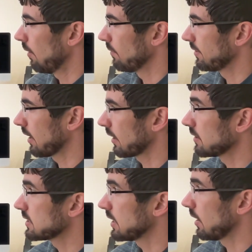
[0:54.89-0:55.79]
Second
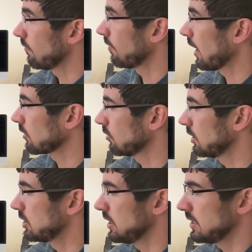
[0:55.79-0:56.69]
step, factor the
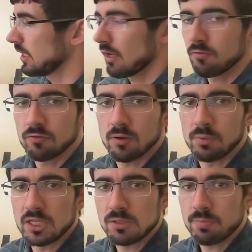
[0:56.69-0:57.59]
GCF from
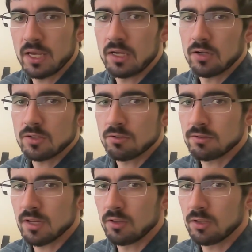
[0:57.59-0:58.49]
each pair. So
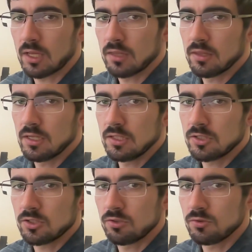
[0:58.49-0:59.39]
as I look at these
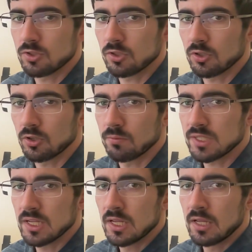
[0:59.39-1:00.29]
two
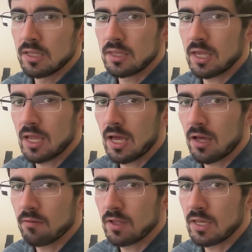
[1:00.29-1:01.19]
terms, they
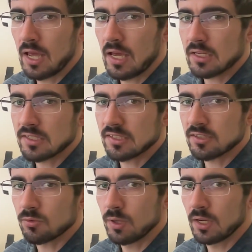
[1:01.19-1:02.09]
have an x
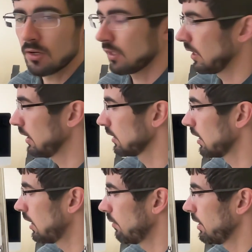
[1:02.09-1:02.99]
squared in
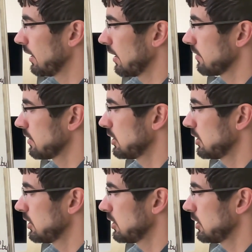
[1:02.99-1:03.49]
common. That's the